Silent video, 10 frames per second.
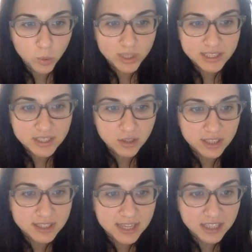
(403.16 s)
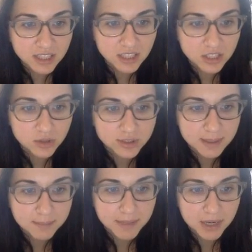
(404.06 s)
once students actually do
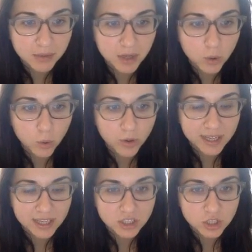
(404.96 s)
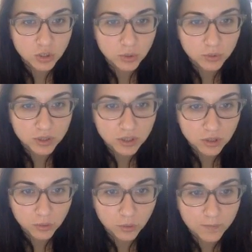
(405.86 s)
submit a recording to
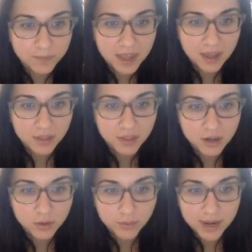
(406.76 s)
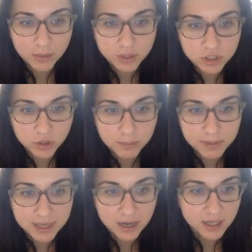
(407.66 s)
you, their grade would show up
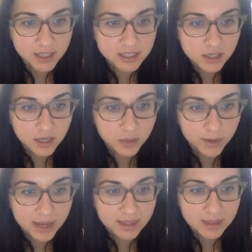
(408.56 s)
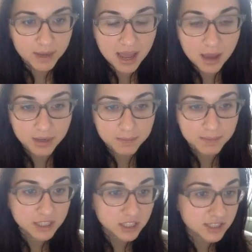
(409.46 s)
here, and it's going to grade them on how many
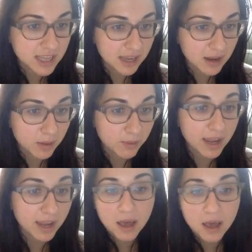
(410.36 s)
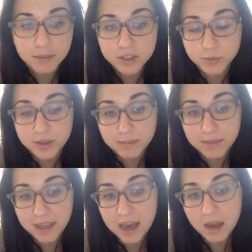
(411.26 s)
pitches they got right, how much rhythm
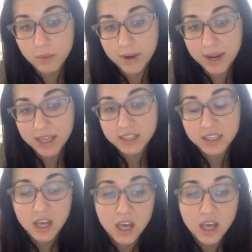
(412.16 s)
they got right,